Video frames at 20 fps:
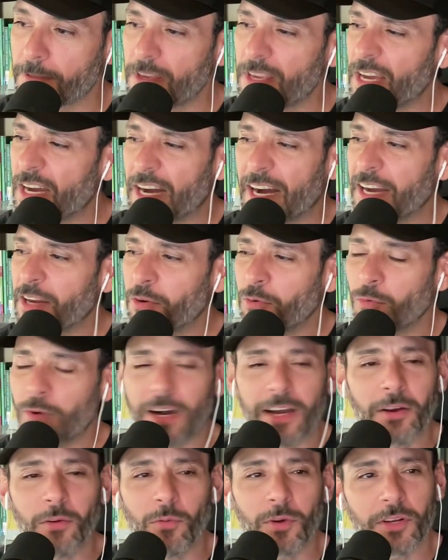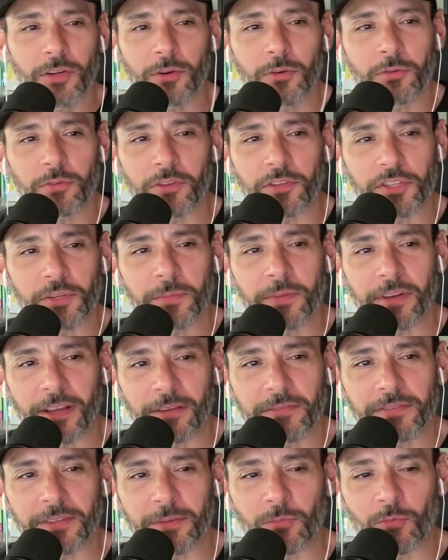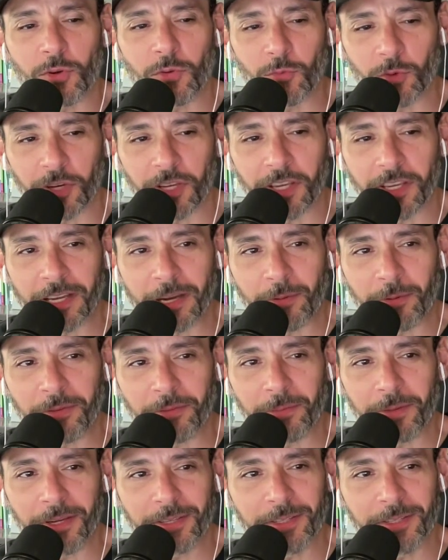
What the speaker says: I don't want to go to the gym and have someone working out with me.